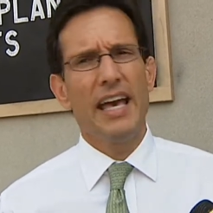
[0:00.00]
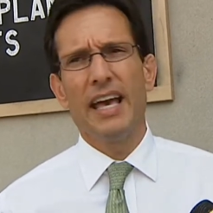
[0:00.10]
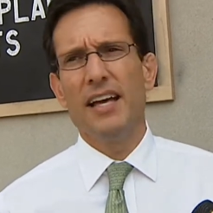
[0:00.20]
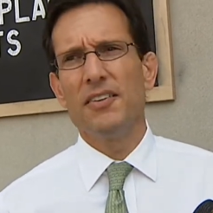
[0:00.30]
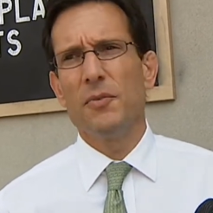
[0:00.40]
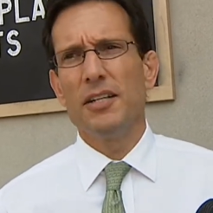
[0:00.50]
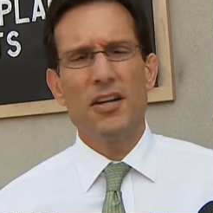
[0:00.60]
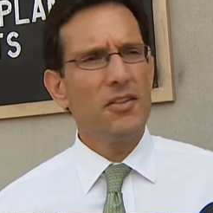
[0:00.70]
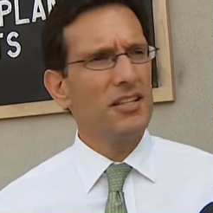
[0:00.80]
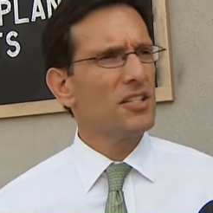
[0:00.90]
And we
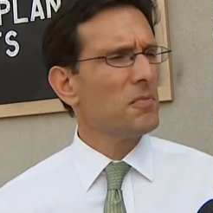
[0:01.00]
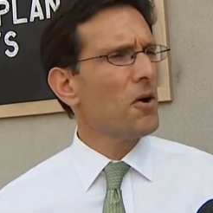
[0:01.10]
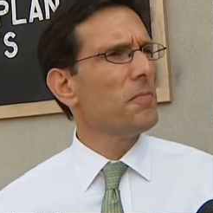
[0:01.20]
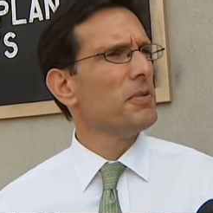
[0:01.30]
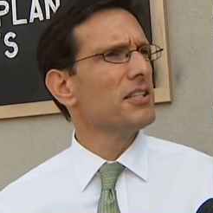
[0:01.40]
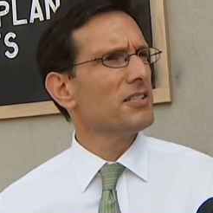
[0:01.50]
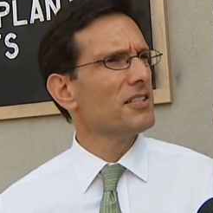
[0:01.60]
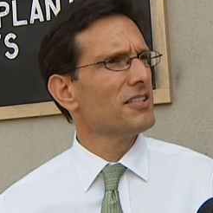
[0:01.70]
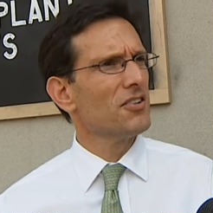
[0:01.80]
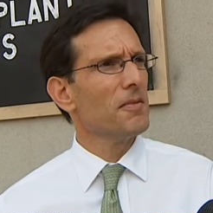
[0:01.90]
know that small
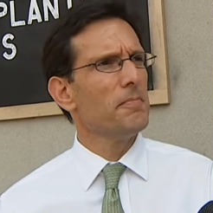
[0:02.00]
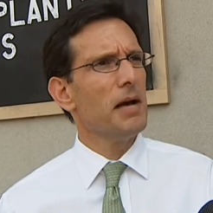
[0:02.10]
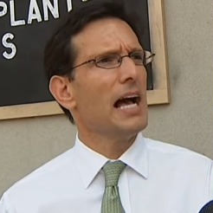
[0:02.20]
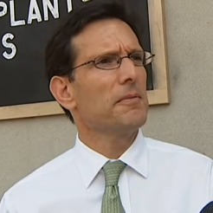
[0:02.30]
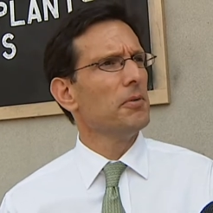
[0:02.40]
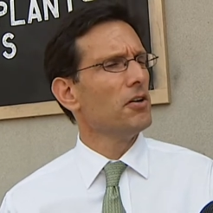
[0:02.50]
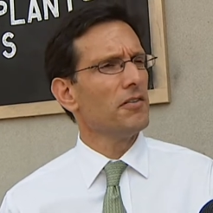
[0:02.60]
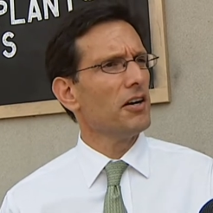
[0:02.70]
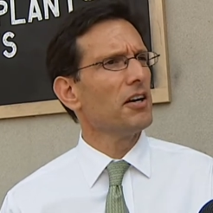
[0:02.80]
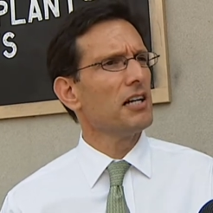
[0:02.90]
businesses are the backbone
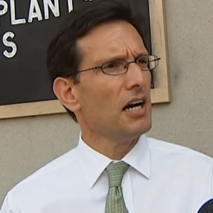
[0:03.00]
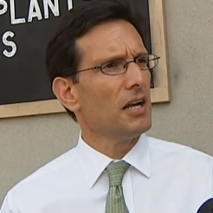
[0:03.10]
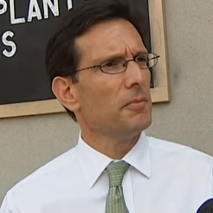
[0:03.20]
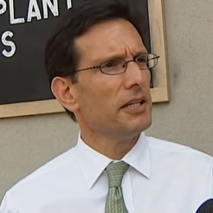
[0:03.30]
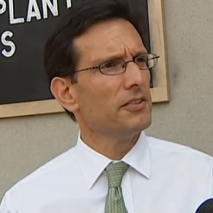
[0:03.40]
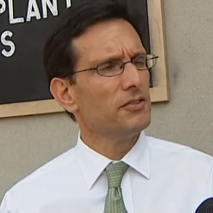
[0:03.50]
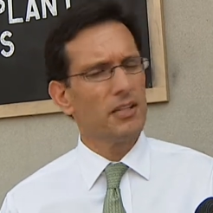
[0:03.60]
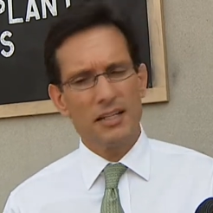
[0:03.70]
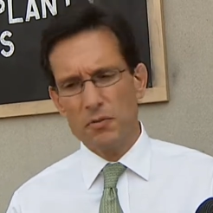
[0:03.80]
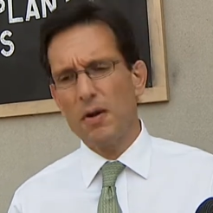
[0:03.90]
of our economy,
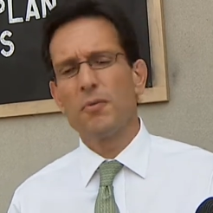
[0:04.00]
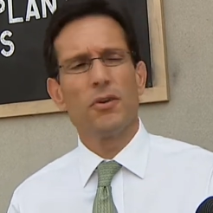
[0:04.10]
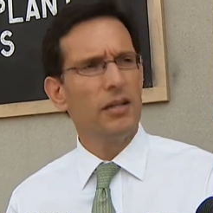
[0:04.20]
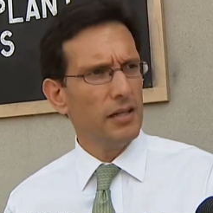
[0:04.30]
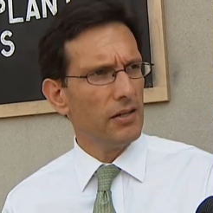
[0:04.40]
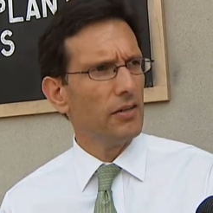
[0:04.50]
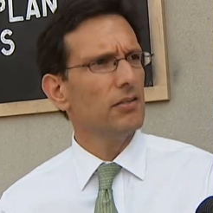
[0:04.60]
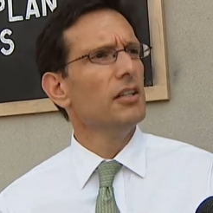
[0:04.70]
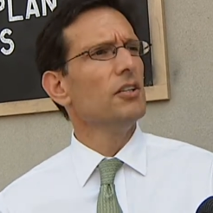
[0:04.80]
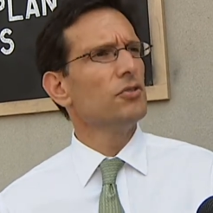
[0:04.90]
so that's why we're
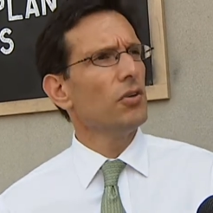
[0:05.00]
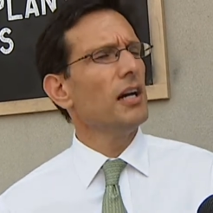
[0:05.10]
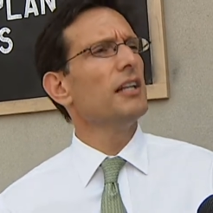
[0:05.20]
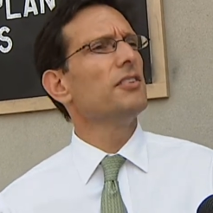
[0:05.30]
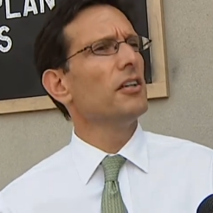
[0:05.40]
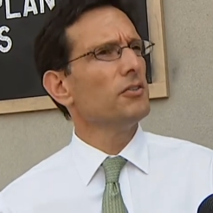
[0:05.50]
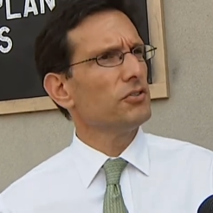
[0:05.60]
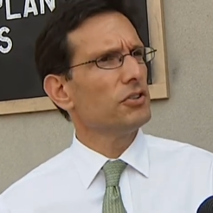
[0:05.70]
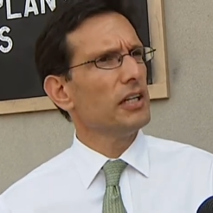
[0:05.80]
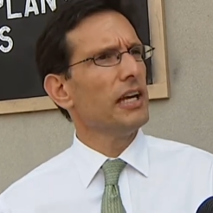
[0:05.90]
here, trying to
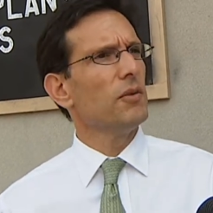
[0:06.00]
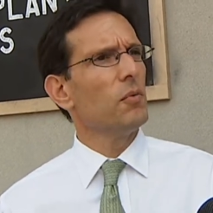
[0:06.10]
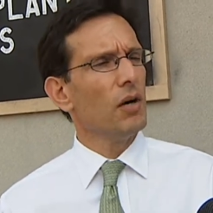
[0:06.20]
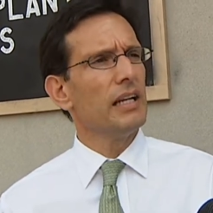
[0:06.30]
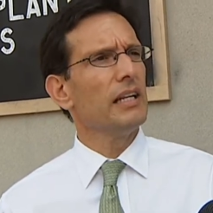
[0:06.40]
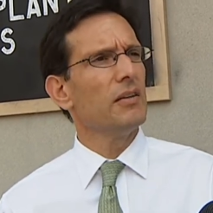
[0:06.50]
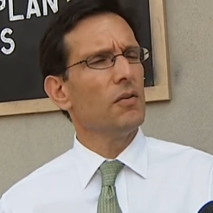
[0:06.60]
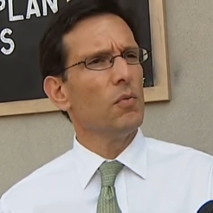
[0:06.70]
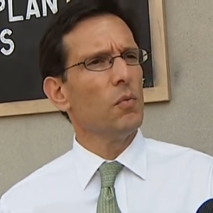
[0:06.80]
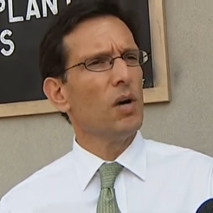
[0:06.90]
understand what
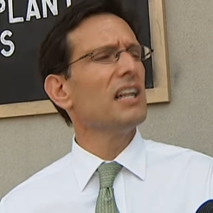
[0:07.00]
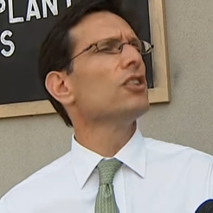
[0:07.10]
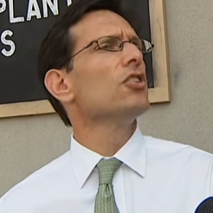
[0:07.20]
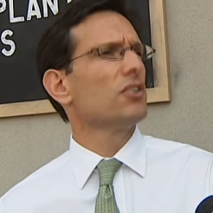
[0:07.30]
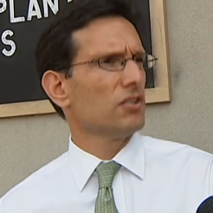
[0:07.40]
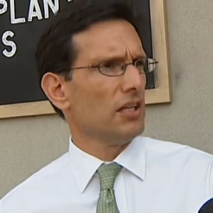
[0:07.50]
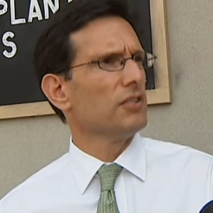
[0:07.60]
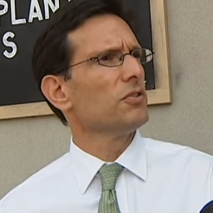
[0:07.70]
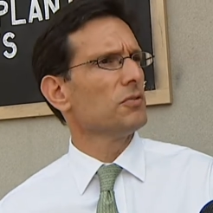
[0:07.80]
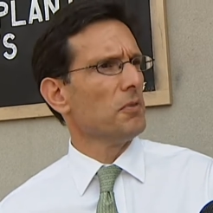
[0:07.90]
what it looks
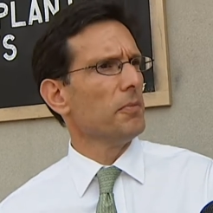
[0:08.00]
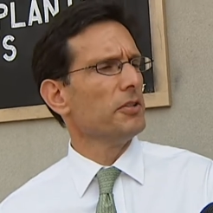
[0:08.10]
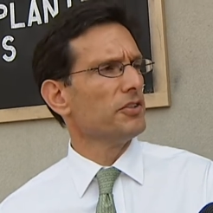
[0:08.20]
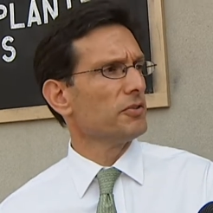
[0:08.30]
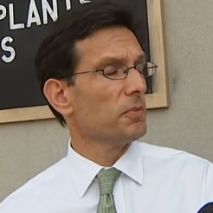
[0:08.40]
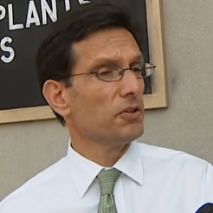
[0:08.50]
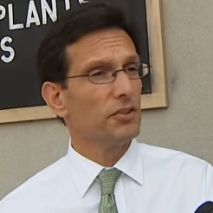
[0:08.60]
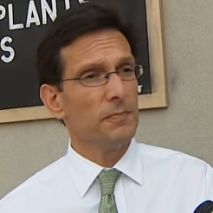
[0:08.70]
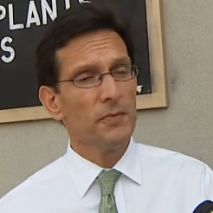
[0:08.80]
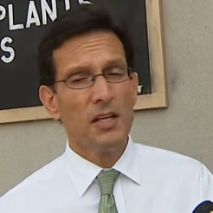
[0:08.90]
like to a small business
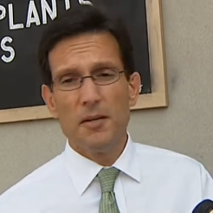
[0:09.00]
person.